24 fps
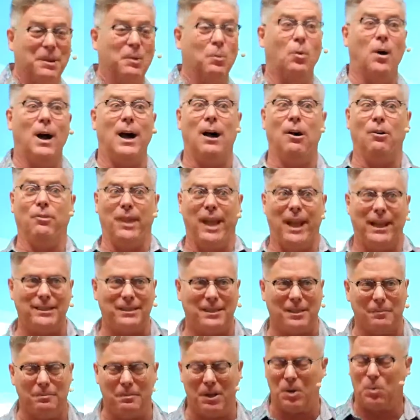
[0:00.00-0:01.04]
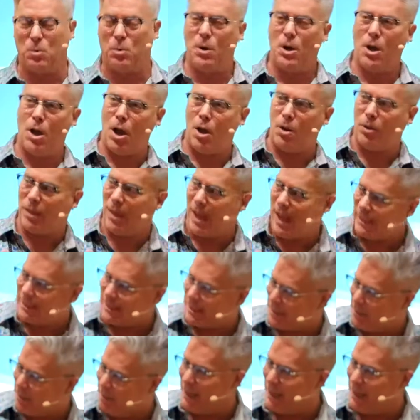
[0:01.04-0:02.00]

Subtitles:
Wow, that's in me. Woo, that's in